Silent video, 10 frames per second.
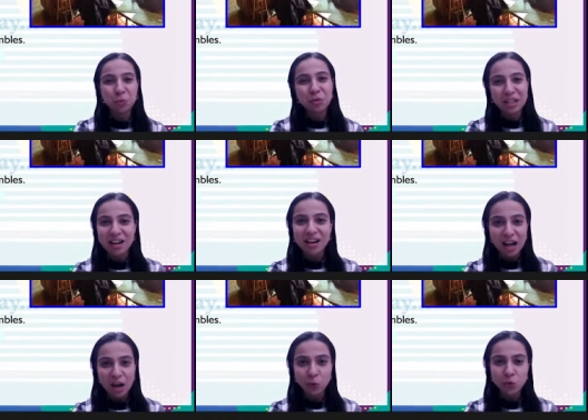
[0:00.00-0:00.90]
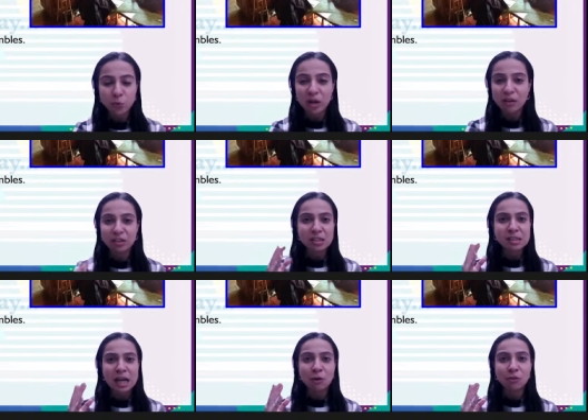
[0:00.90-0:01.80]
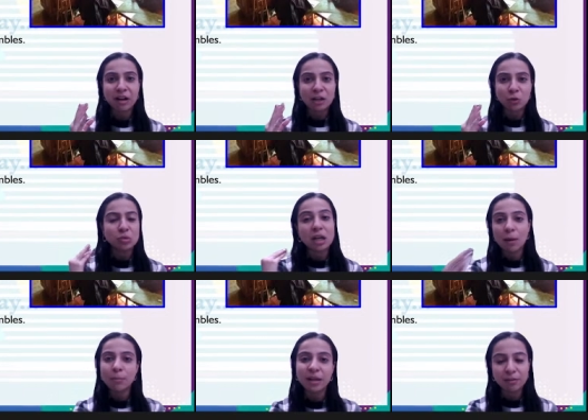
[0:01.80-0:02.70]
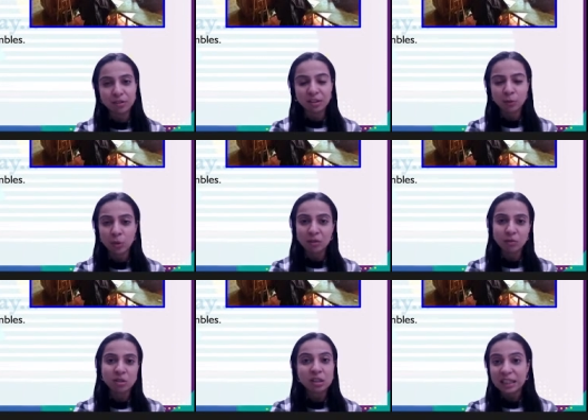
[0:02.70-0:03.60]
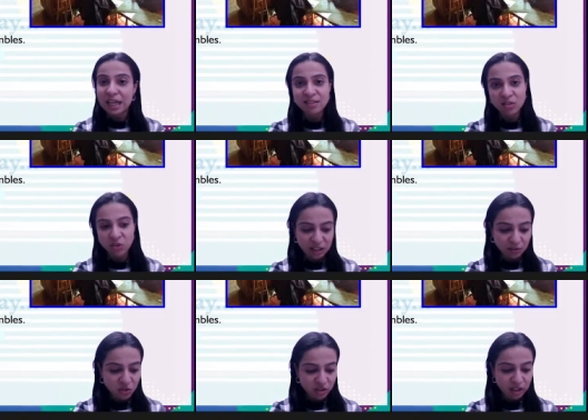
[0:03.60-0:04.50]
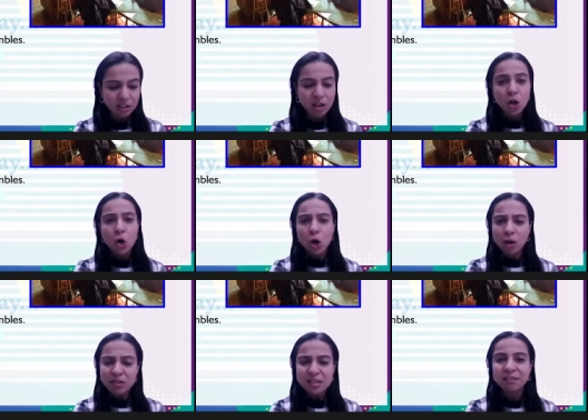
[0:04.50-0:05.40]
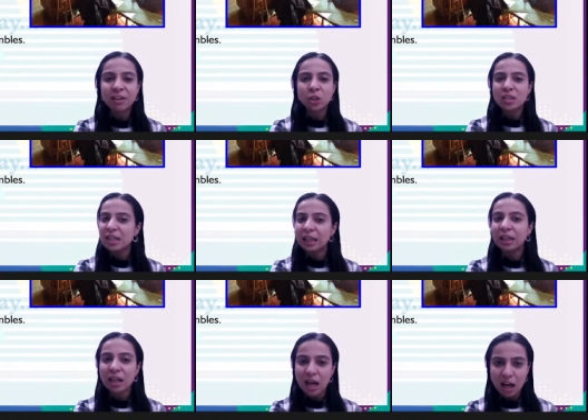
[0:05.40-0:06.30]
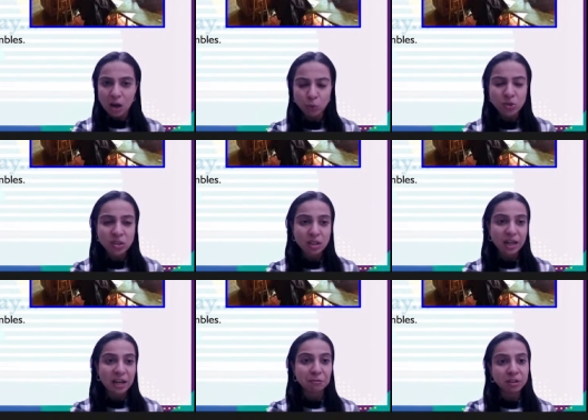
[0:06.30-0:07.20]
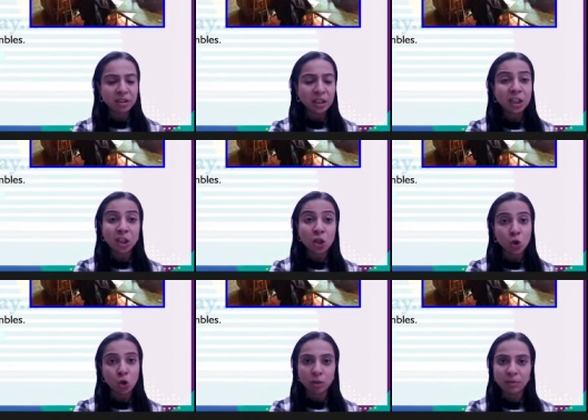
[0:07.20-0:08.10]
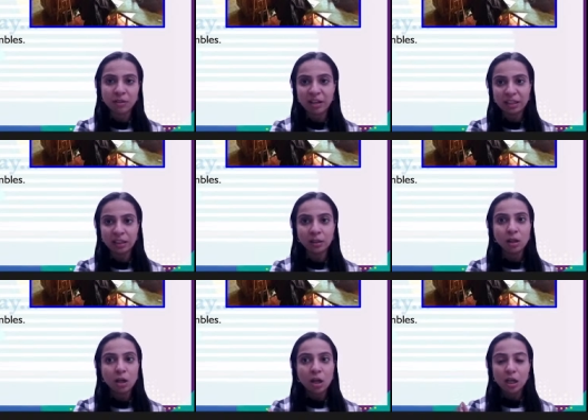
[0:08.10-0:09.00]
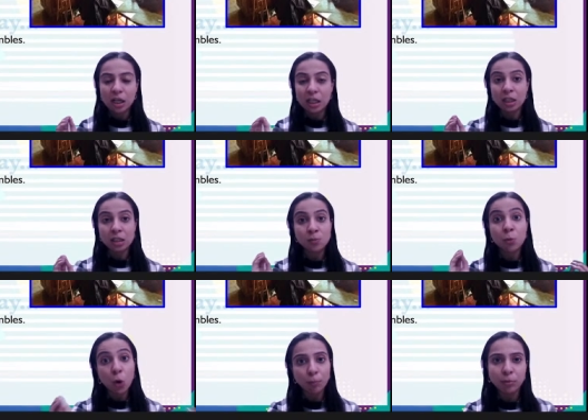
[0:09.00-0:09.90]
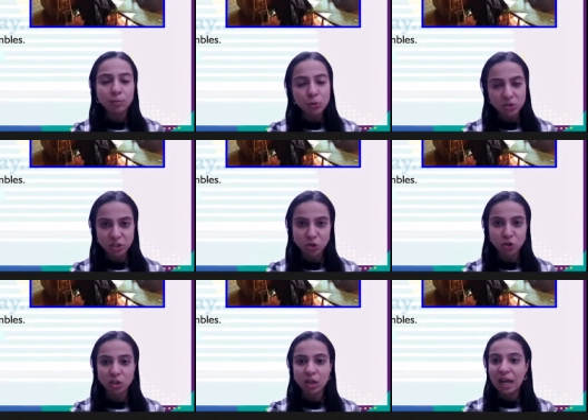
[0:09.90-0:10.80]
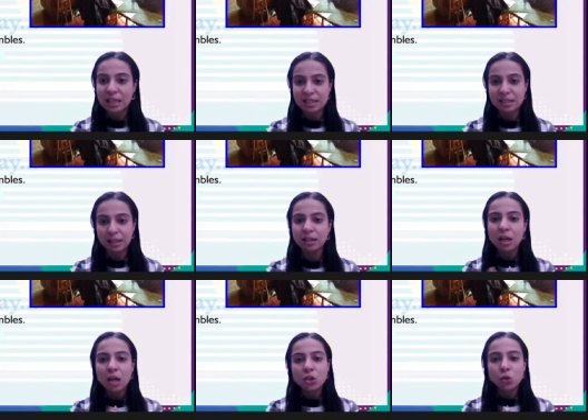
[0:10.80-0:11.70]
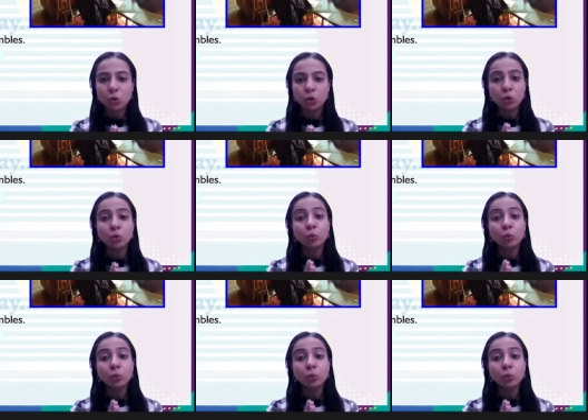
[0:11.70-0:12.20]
room in our house where we just kind of try to dump everything whenever a guest arrives, right? Mm-hmm. Obviously, when you're staying in a house, everything cannot be very in its proper position and state. So you